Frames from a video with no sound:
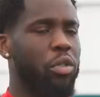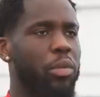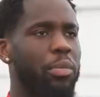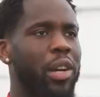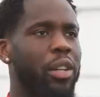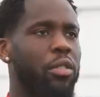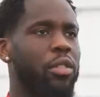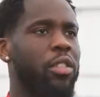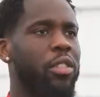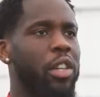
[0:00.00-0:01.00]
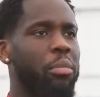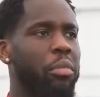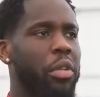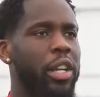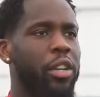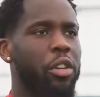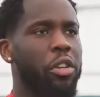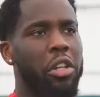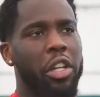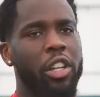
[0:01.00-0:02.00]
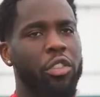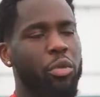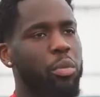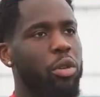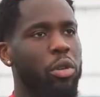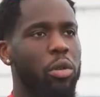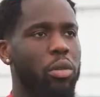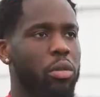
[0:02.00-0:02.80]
to be part of this team and uh, English football,